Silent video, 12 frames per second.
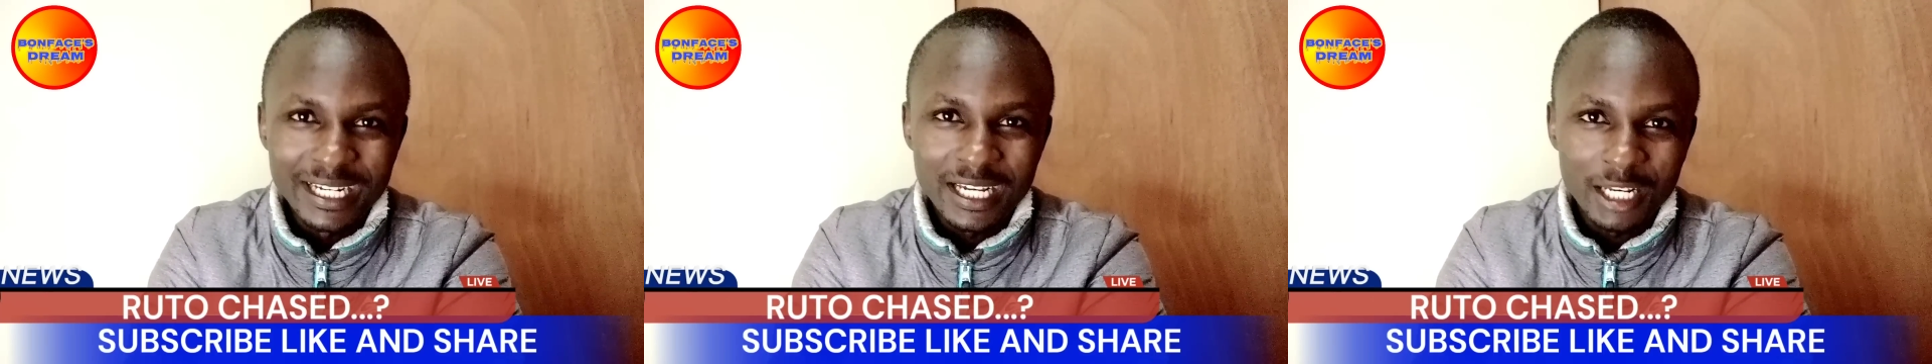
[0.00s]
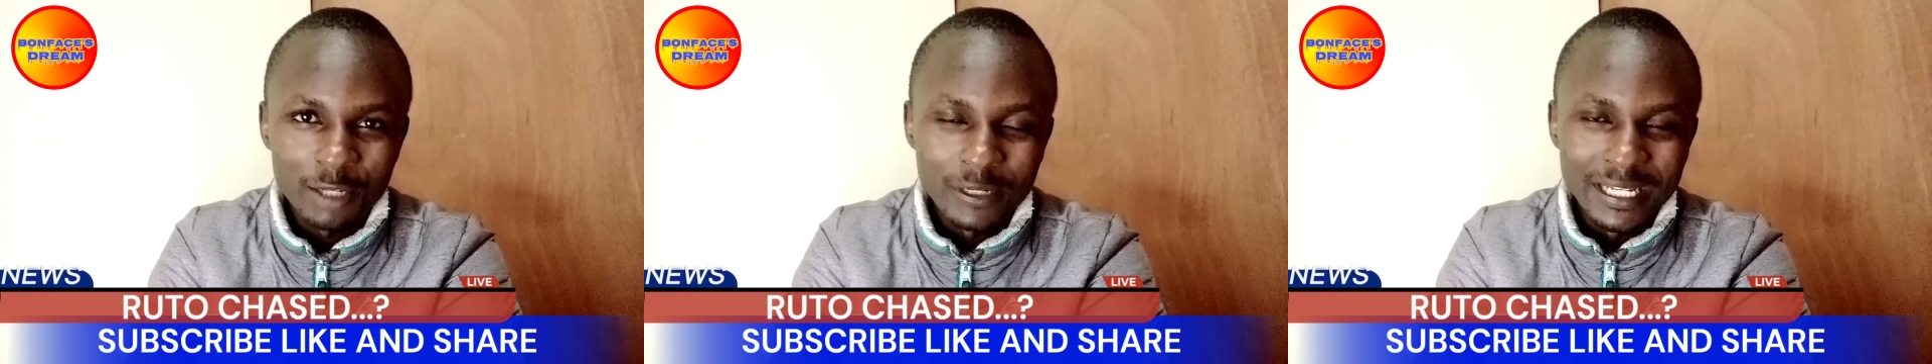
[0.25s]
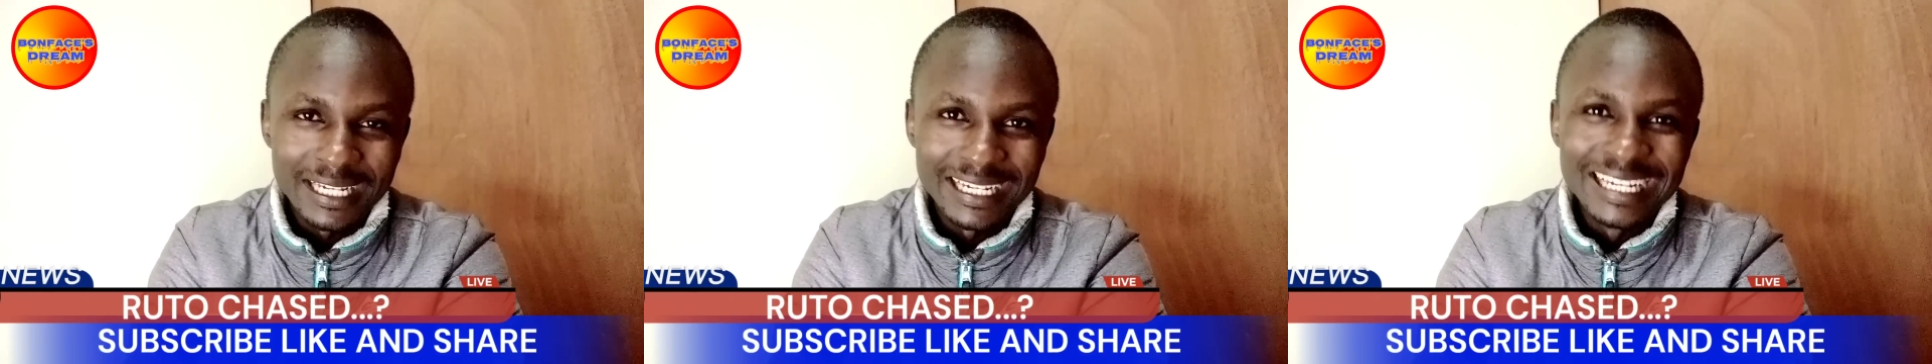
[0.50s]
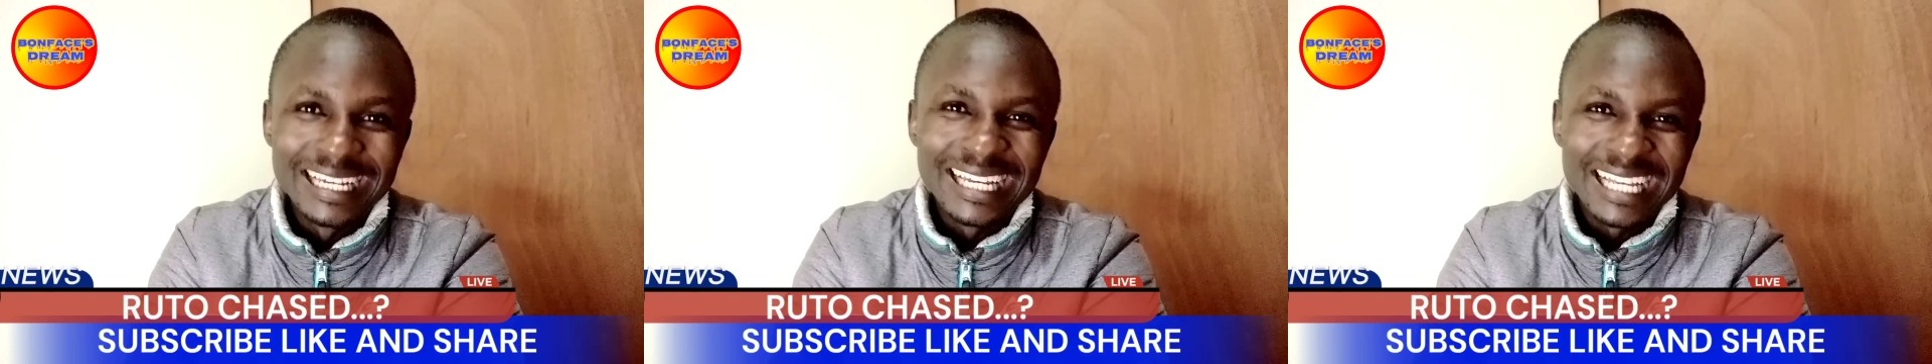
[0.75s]

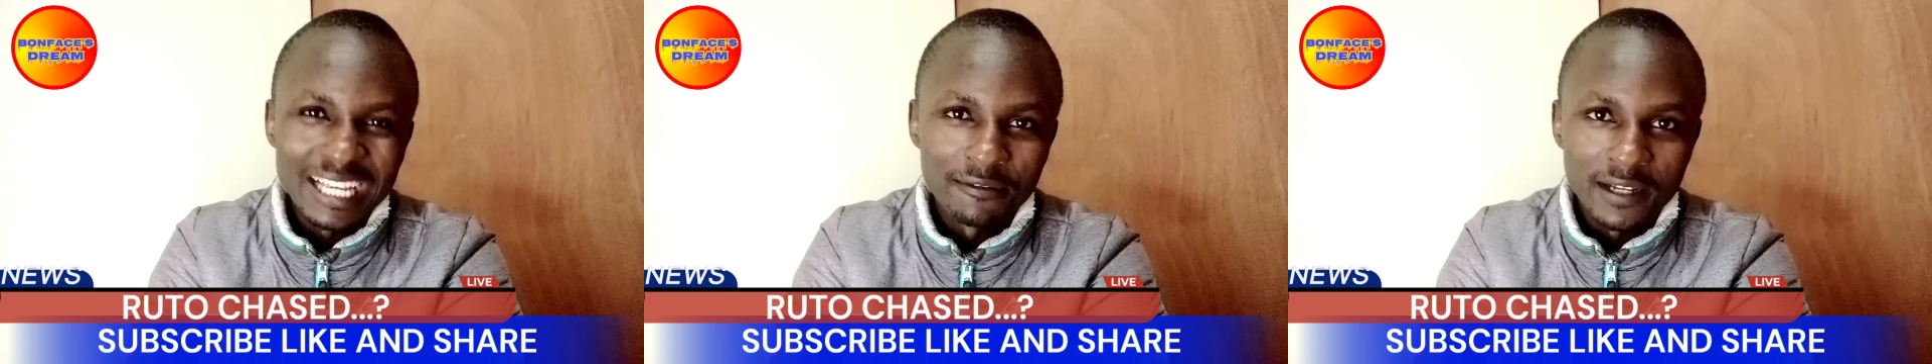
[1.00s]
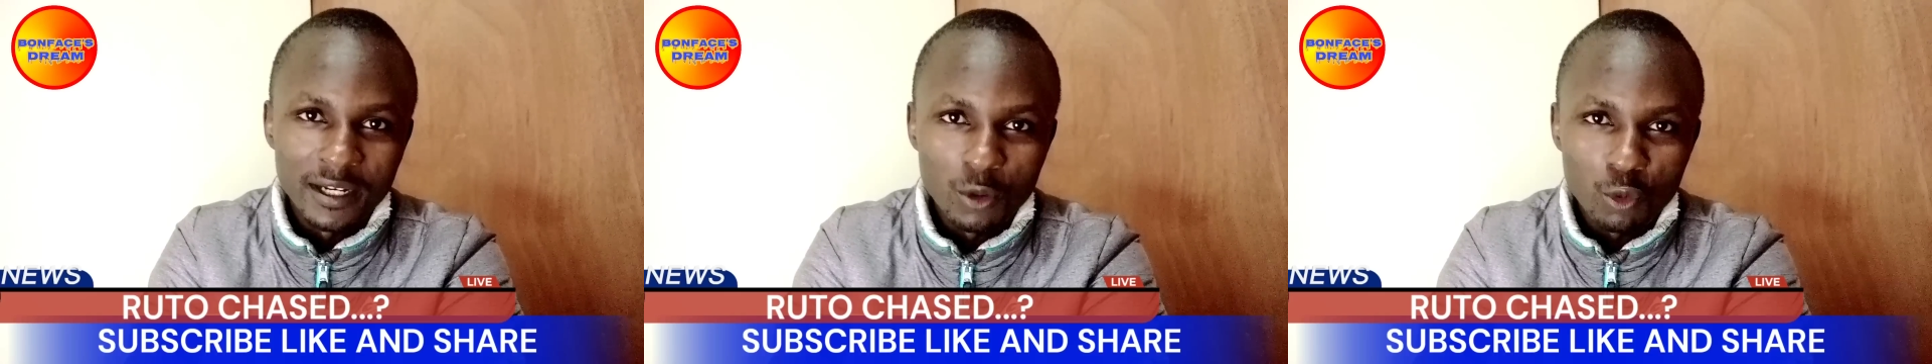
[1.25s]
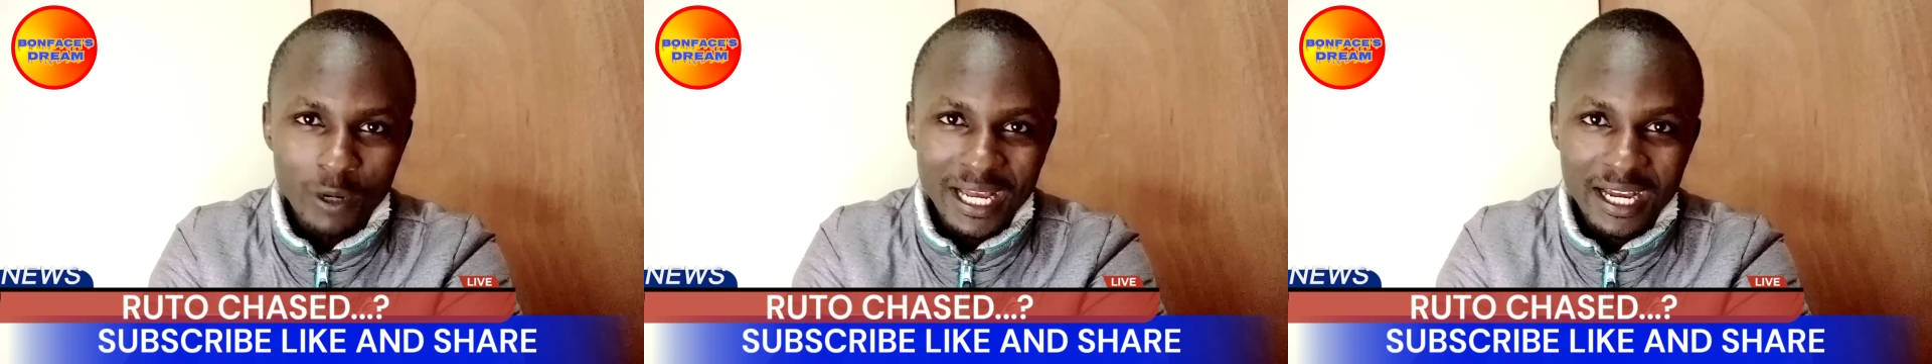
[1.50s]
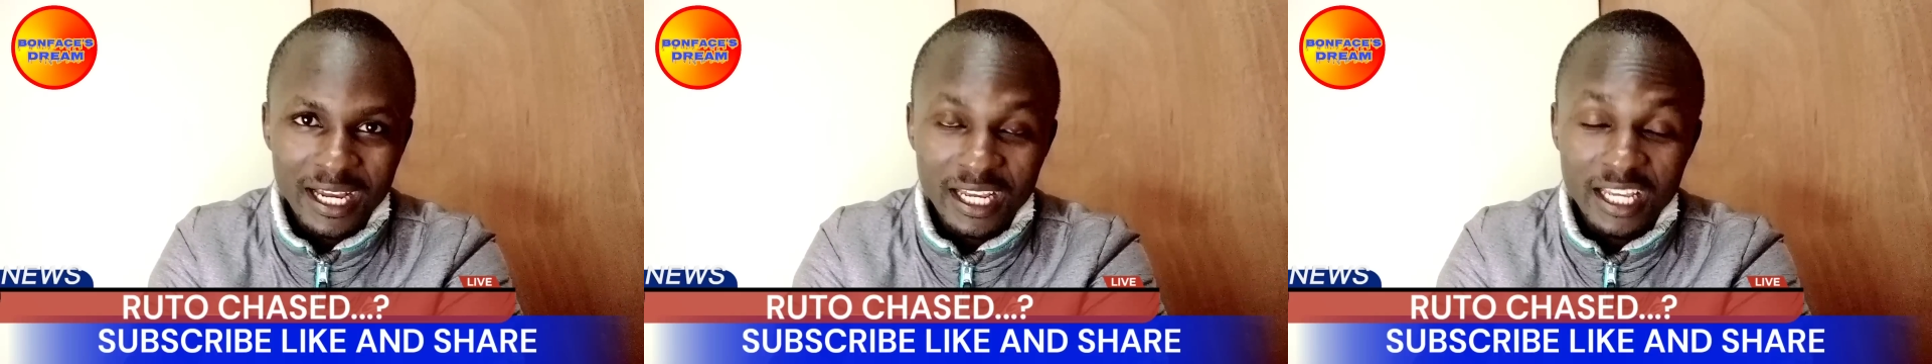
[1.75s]
including even
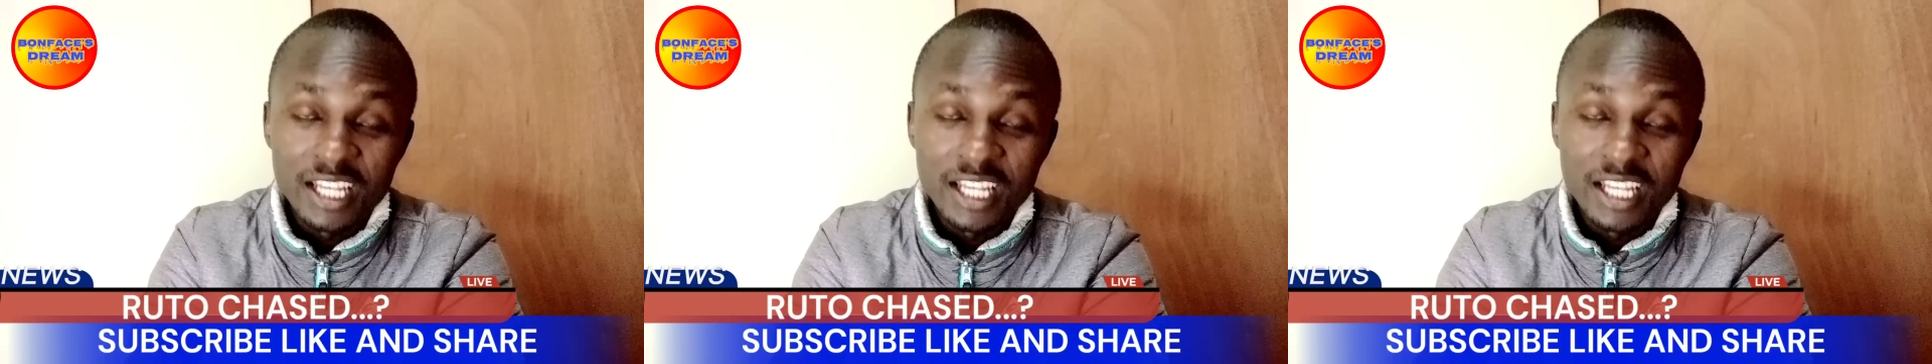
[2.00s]
where